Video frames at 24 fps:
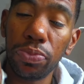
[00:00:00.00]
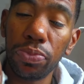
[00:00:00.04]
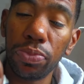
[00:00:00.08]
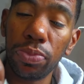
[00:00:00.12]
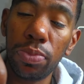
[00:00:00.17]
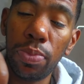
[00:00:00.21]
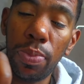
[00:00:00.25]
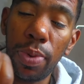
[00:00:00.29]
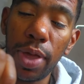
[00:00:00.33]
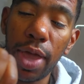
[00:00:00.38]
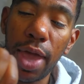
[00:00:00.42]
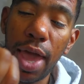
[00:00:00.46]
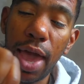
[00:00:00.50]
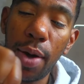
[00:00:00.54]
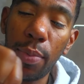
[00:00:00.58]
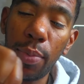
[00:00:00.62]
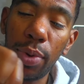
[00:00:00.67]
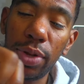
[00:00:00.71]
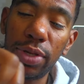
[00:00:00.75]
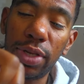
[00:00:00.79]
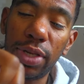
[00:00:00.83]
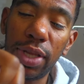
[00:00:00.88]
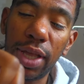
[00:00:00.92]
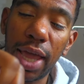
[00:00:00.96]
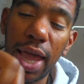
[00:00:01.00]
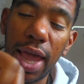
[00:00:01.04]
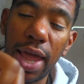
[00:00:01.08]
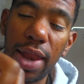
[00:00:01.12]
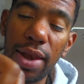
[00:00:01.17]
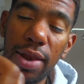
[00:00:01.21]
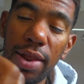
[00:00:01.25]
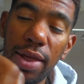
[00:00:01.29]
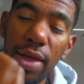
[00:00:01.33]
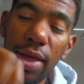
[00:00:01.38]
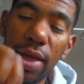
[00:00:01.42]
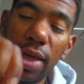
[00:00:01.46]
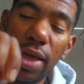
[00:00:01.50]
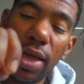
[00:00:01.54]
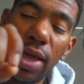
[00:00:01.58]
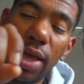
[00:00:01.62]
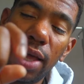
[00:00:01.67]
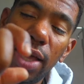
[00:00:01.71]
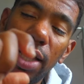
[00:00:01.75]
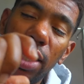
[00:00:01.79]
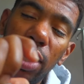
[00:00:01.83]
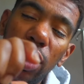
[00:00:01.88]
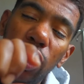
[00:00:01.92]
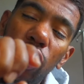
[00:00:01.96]
But yeah, once again,
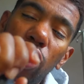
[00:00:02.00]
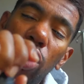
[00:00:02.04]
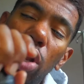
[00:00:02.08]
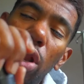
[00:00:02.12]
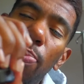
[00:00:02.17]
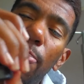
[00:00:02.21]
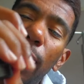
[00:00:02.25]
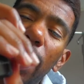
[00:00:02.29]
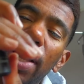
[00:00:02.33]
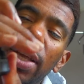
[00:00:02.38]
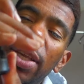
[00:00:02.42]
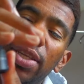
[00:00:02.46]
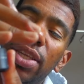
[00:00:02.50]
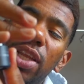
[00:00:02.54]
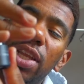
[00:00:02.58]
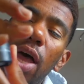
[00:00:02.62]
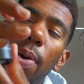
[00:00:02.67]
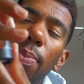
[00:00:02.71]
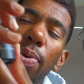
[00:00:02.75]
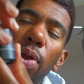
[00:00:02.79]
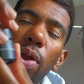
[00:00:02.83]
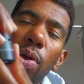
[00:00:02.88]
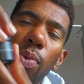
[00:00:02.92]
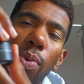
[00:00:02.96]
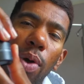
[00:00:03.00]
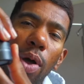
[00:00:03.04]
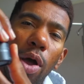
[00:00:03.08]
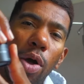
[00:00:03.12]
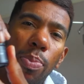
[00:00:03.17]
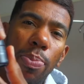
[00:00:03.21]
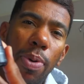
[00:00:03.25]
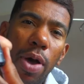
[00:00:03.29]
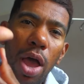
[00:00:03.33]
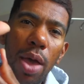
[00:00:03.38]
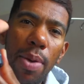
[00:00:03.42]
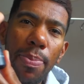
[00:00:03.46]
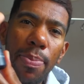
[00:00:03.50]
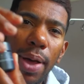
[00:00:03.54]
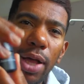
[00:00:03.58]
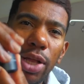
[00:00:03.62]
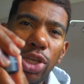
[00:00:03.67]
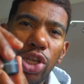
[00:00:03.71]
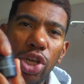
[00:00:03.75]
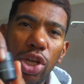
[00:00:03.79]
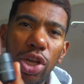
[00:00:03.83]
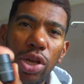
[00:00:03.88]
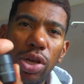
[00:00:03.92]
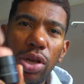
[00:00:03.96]
it's not the biggest tub in the world, but I
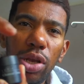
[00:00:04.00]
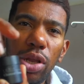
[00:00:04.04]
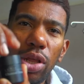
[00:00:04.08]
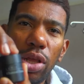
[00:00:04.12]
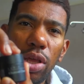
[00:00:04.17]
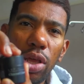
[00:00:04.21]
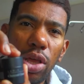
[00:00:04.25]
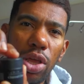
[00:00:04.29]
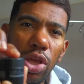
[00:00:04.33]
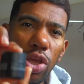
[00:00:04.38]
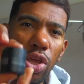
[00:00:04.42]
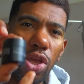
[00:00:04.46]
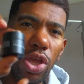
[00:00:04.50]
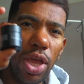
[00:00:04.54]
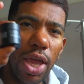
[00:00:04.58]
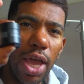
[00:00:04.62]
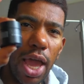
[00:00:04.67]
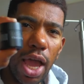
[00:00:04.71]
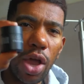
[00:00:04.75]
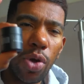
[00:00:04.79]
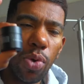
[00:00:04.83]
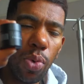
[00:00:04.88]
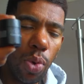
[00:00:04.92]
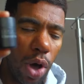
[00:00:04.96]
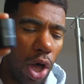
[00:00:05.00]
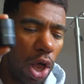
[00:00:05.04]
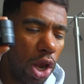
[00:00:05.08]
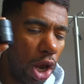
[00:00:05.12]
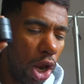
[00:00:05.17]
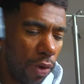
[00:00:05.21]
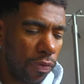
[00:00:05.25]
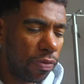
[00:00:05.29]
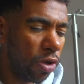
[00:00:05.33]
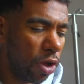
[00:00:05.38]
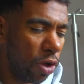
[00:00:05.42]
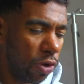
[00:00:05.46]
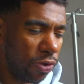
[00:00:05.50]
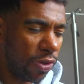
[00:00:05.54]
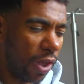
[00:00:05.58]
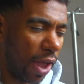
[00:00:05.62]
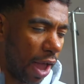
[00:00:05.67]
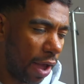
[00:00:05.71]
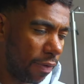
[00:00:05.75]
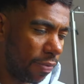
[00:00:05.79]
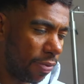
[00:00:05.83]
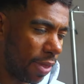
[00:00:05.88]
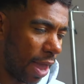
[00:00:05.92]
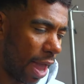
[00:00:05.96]
imagine you get quite a lot of use out of
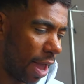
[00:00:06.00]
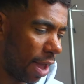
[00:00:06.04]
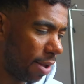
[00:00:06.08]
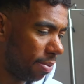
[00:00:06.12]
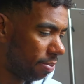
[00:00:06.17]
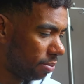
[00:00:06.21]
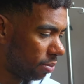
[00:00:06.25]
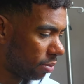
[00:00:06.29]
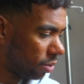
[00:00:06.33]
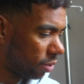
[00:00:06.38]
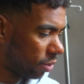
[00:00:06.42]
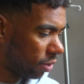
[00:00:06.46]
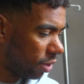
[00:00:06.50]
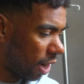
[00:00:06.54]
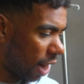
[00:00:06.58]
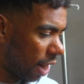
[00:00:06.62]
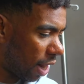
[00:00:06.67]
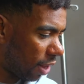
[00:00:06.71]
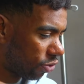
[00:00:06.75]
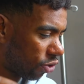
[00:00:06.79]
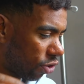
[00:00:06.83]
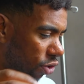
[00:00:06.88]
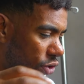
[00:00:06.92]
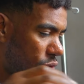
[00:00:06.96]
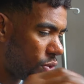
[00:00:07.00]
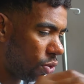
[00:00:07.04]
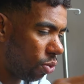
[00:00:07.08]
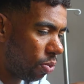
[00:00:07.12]
that. So that's cool.